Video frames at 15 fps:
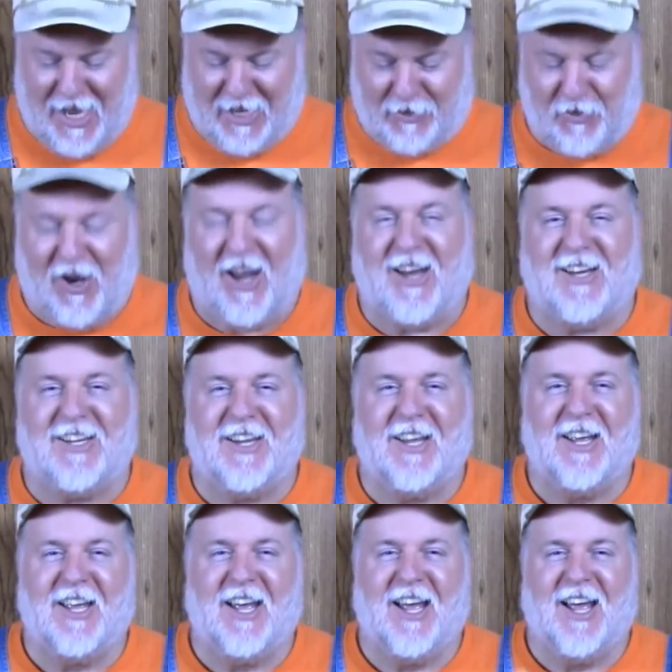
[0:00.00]
That's right,
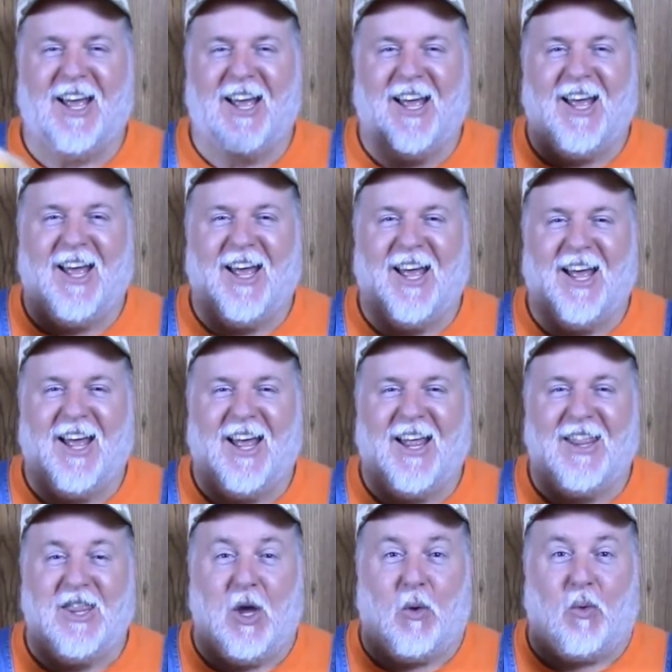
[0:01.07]

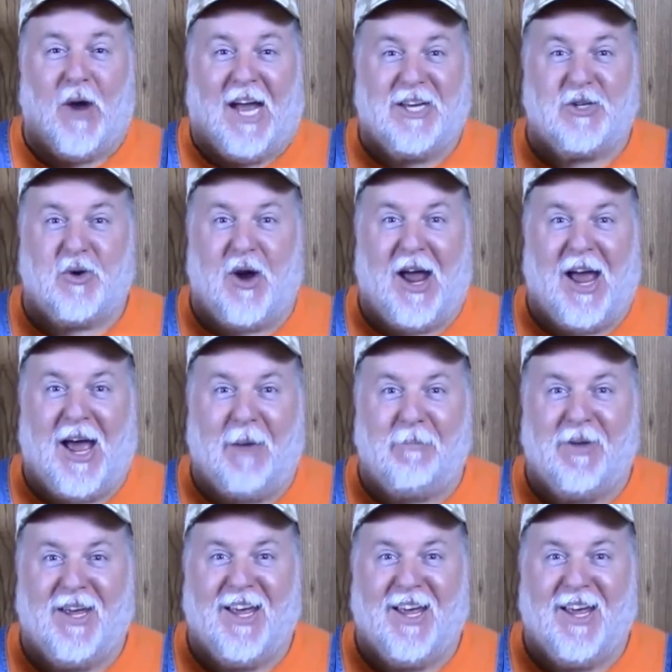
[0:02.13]
the rat trap.